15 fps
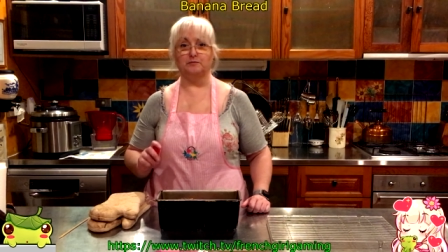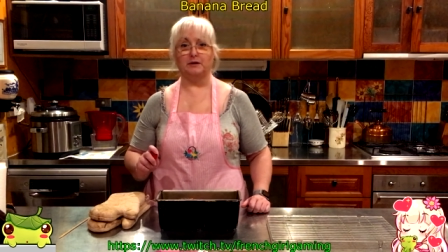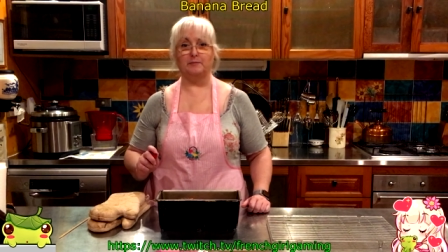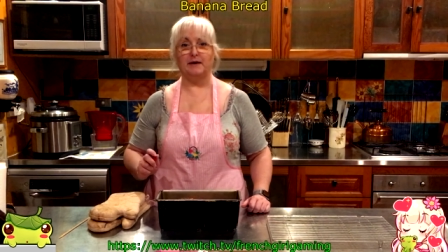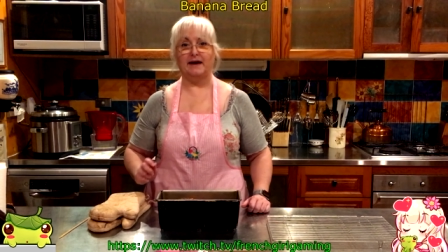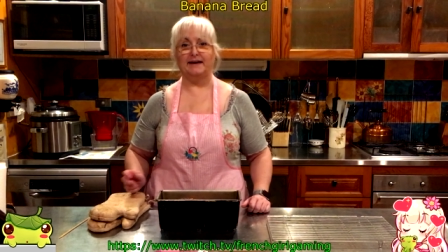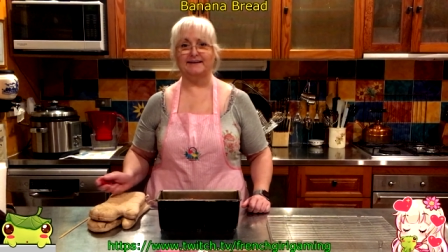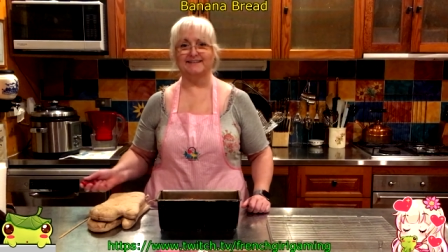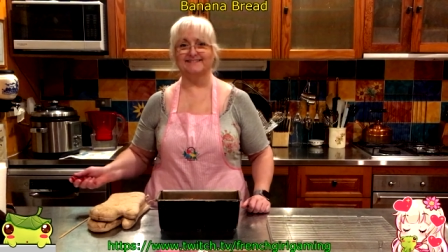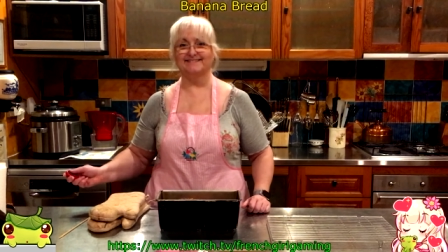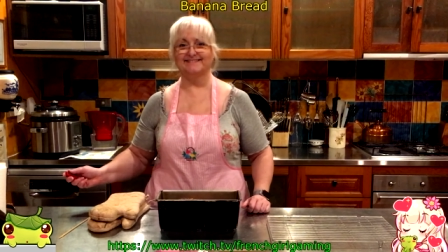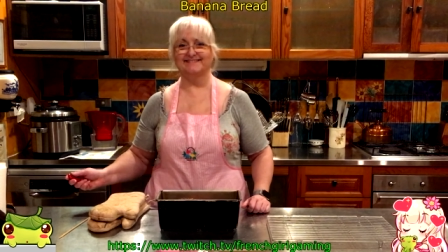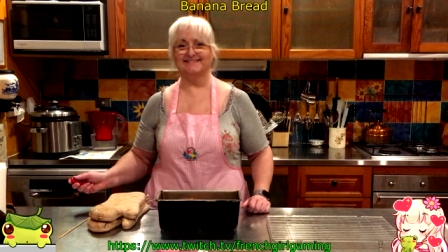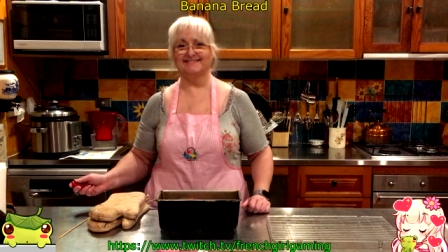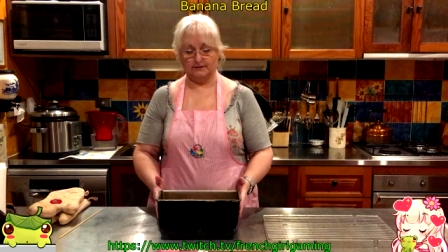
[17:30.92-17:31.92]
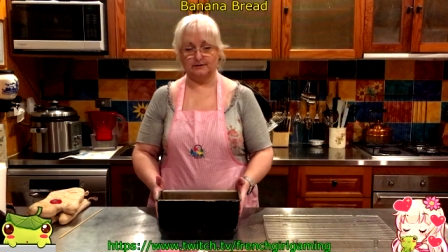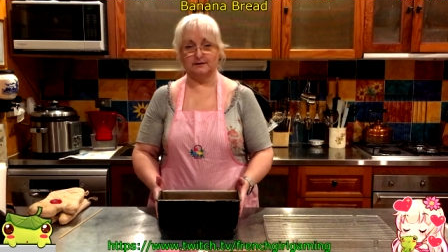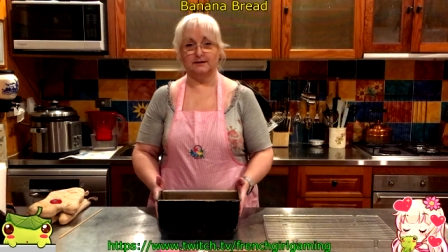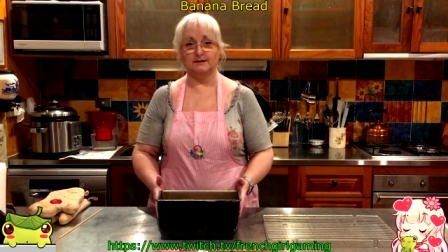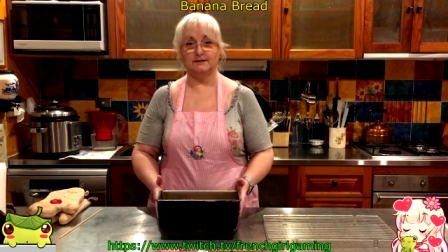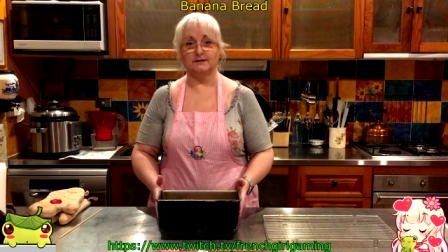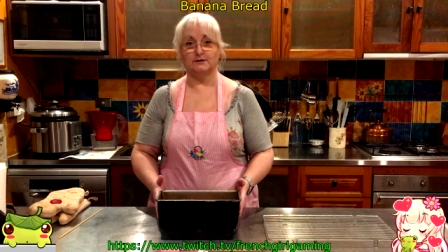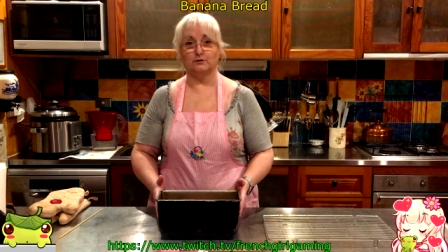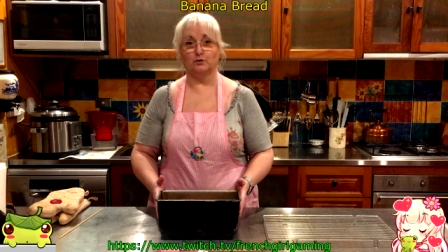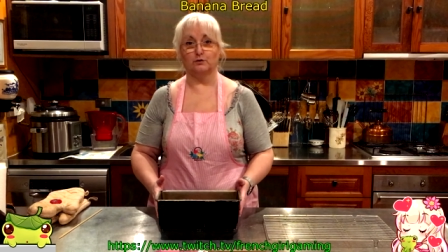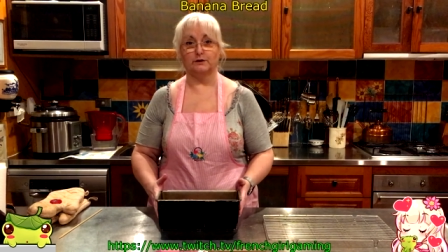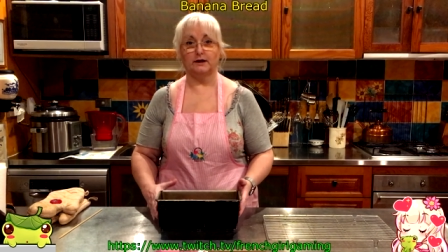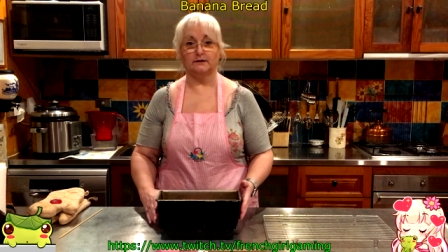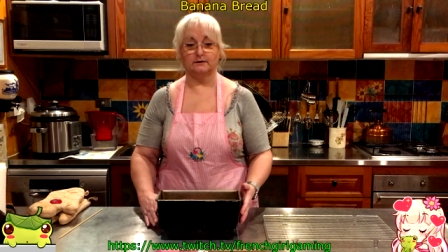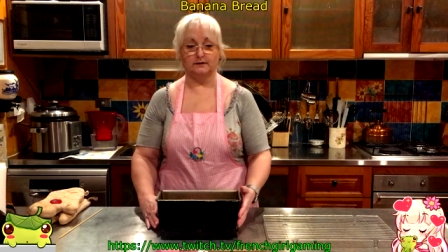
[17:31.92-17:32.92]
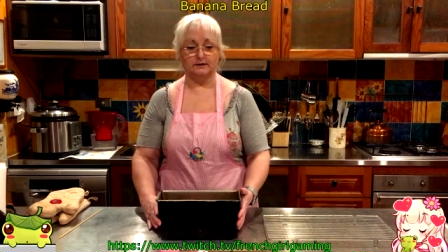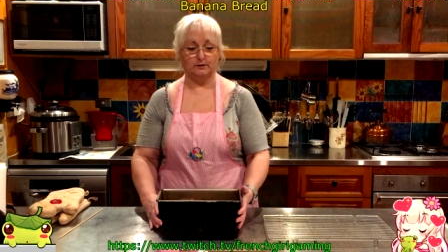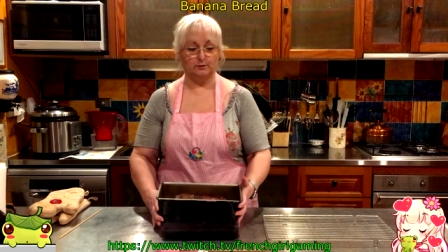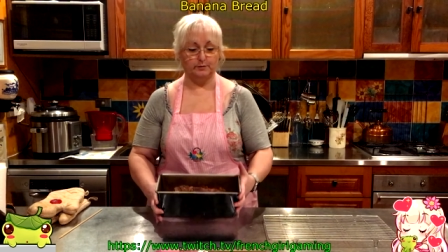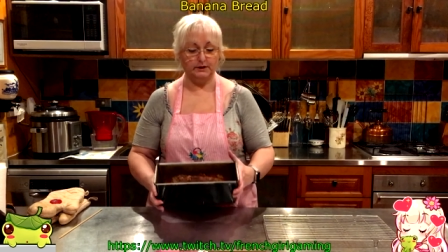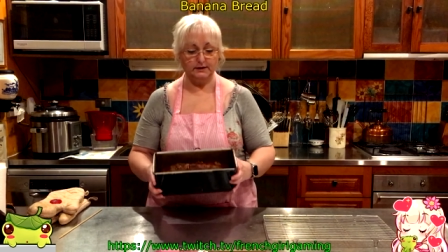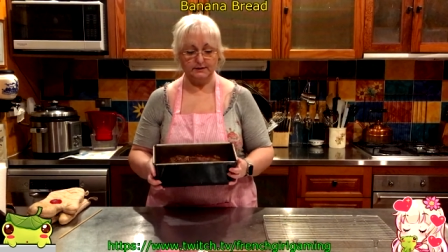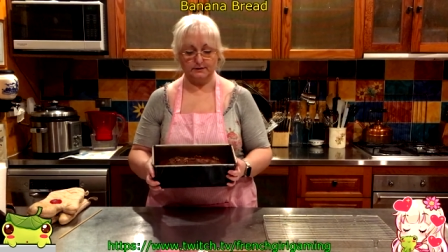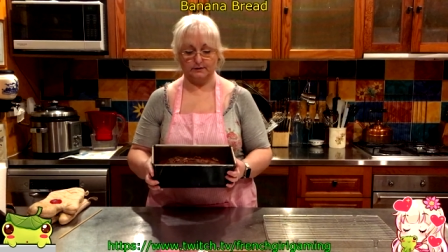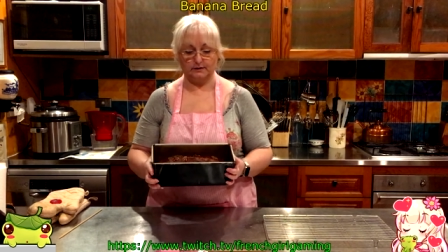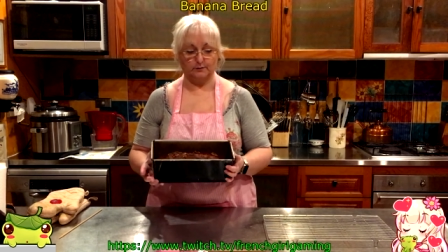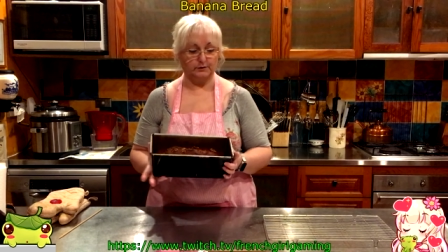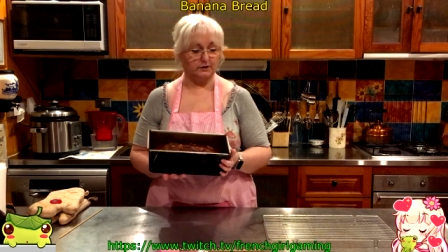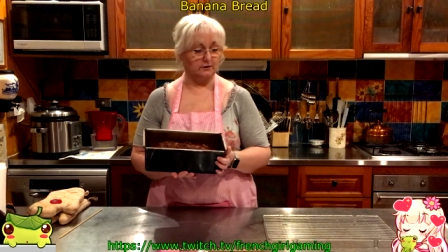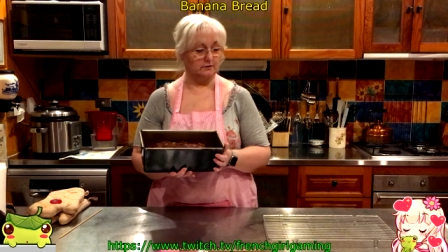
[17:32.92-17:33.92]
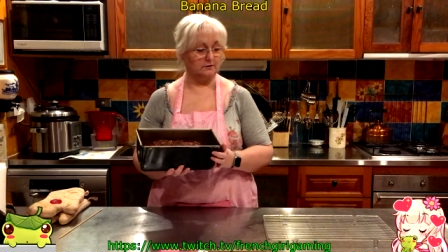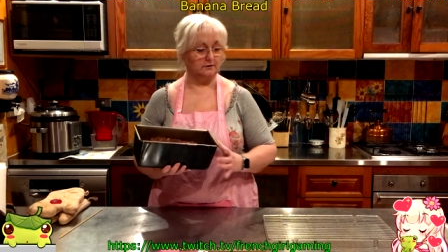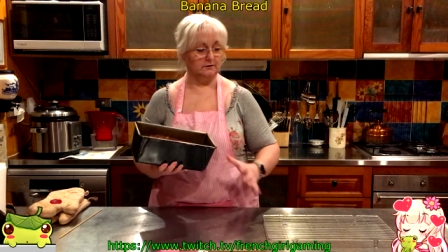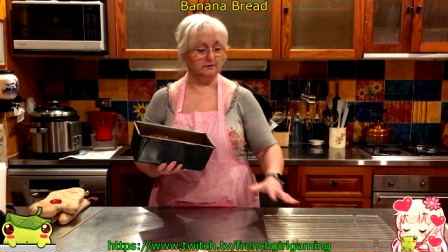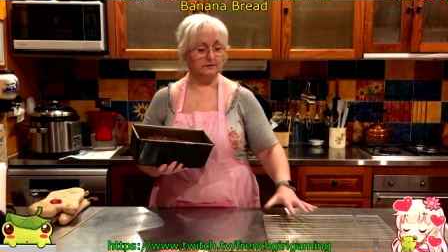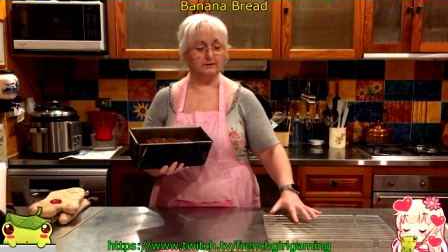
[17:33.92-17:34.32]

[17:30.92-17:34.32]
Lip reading: Be back. This has cooled down a little bit, so now we're gonna